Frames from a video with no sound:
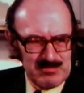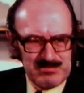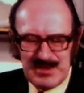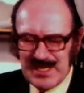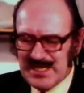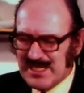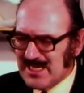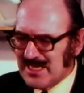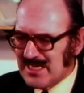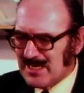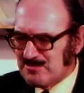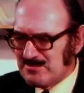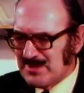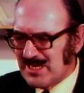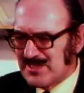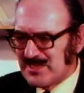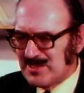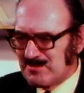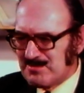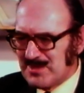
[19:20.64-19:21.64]
picking up
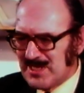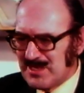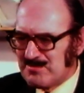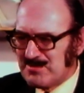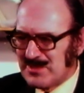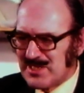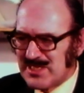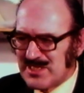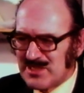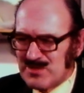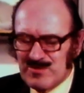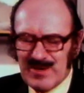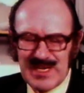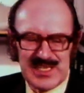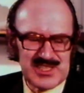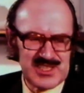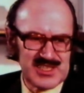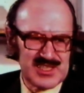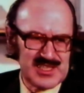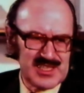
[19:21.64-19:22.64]
other people and
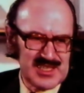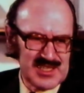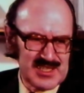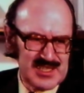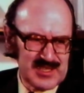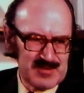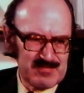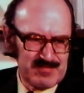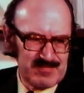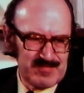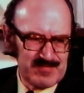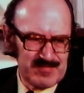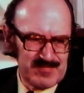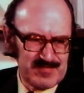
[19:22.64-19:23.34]
questioning them.